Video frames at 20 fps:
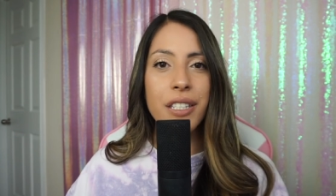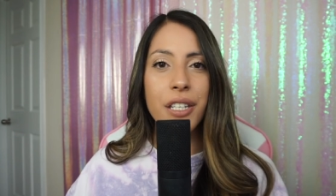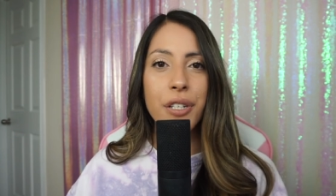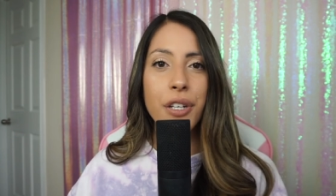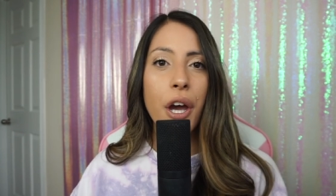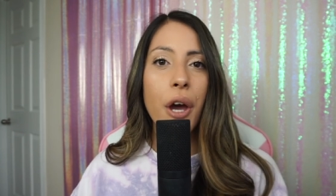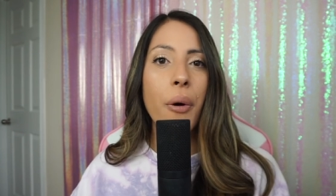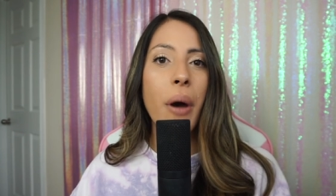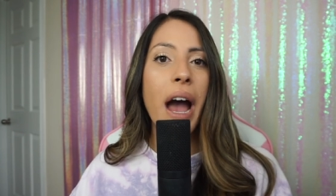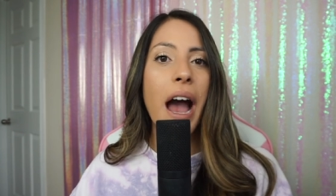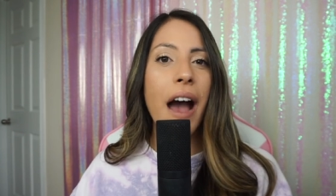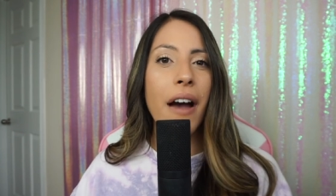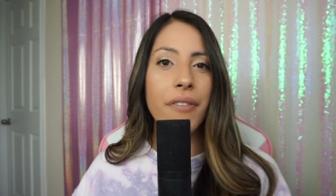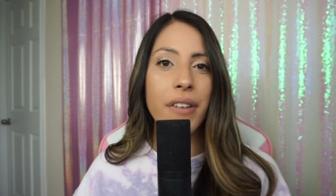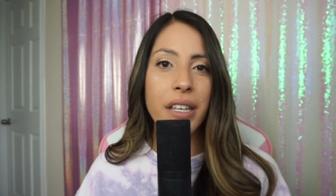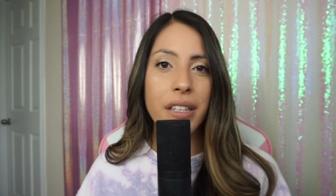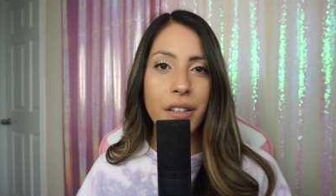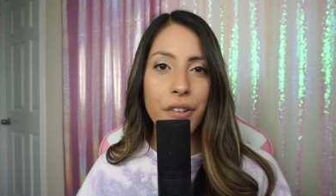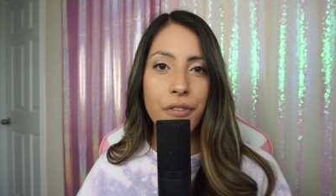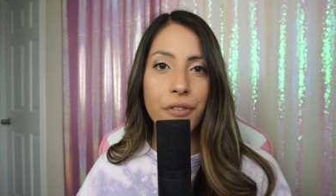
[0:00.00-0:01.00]
you know,
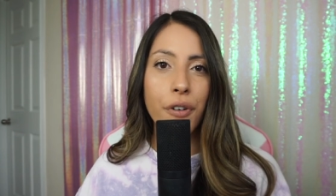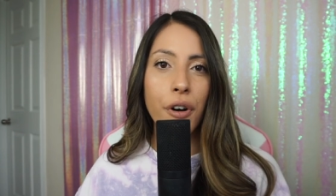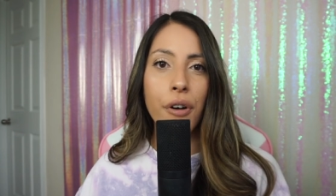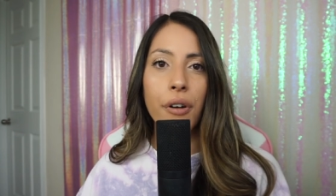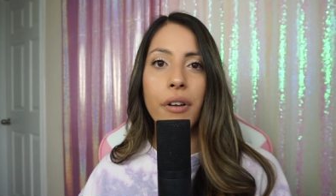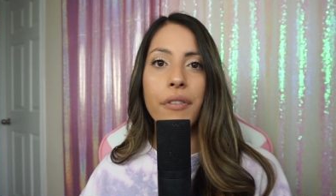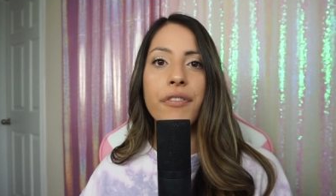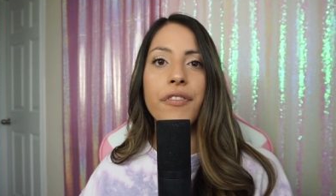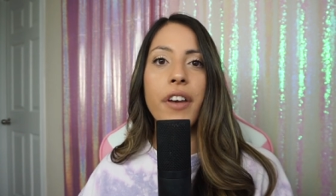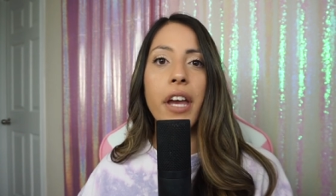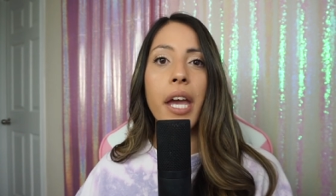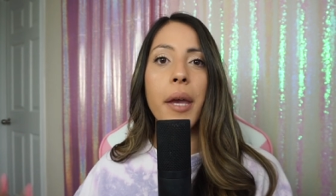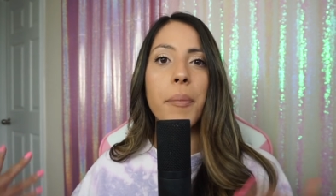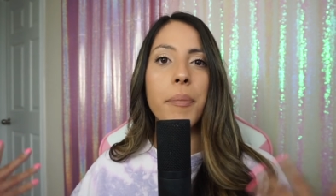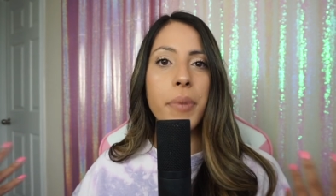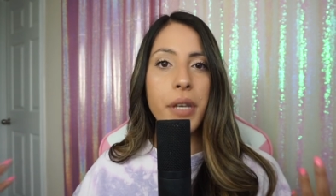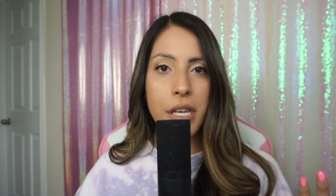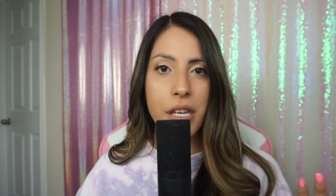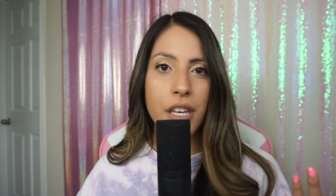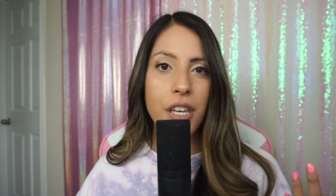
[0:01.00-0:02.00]
having the full fit
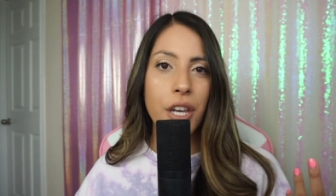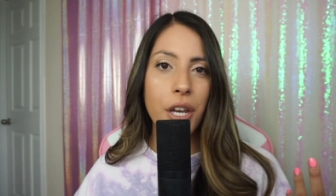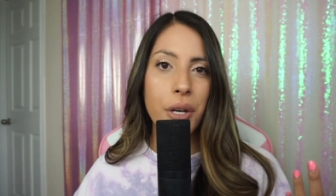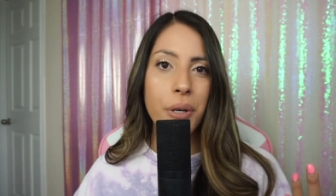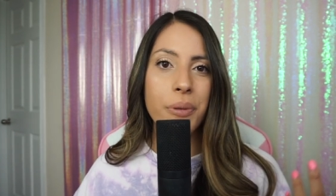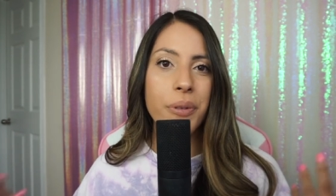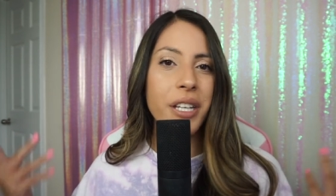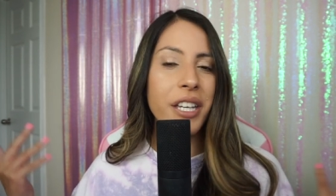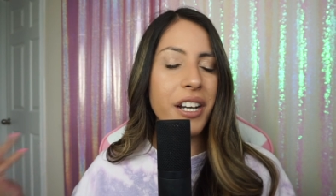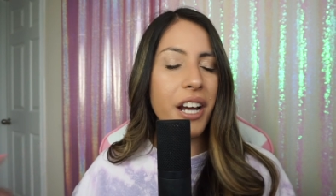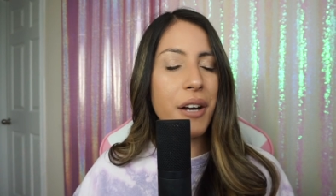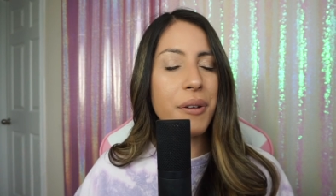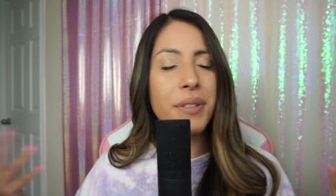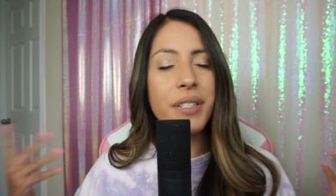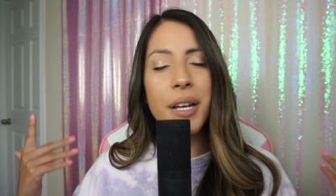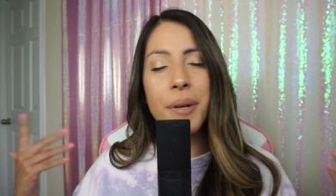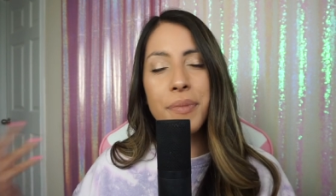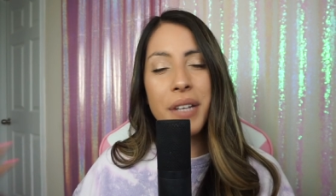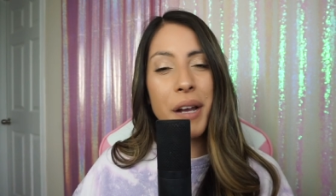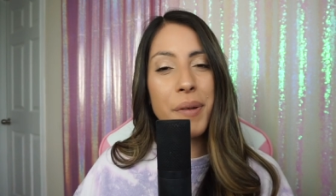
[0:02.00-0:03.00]
B Q. You know,
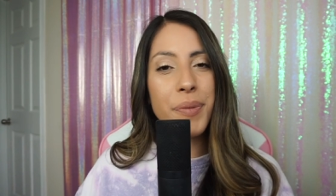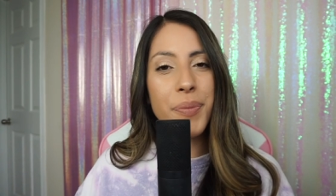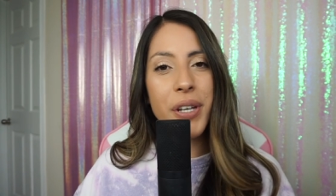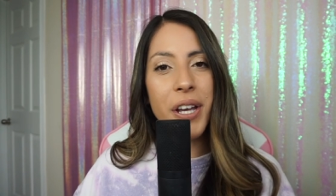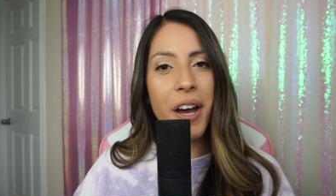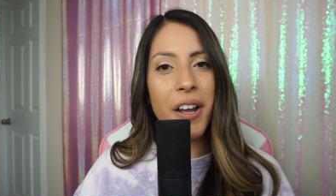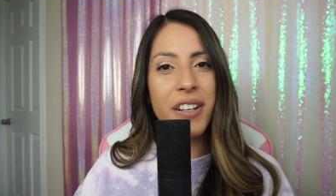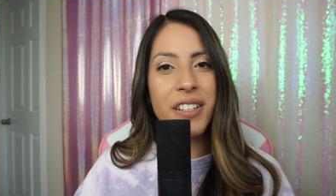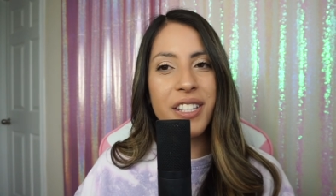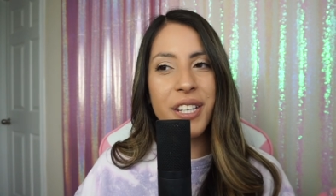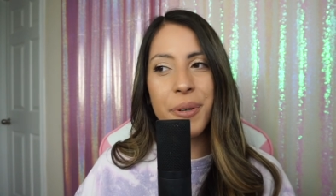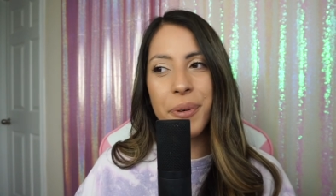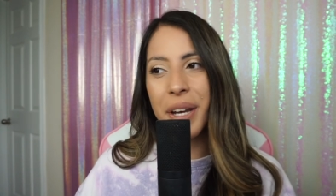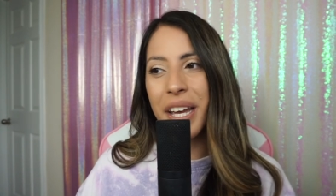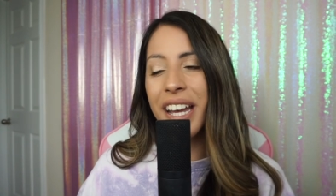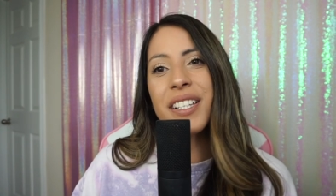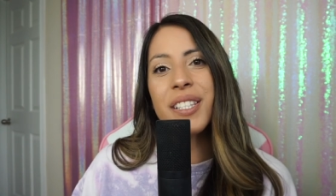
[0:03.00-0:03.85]
sometimes we got to do it.